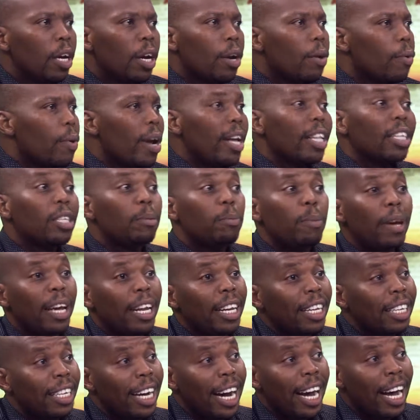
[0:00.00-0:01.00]
rands per
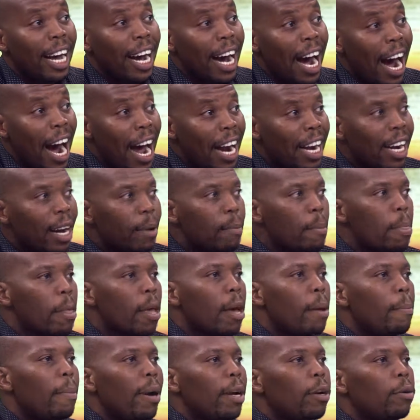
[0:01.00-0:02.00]
entire annum.
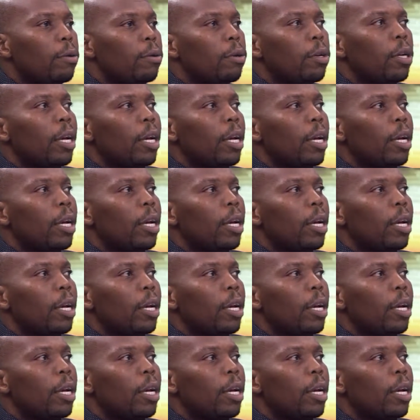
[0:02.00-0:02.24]
But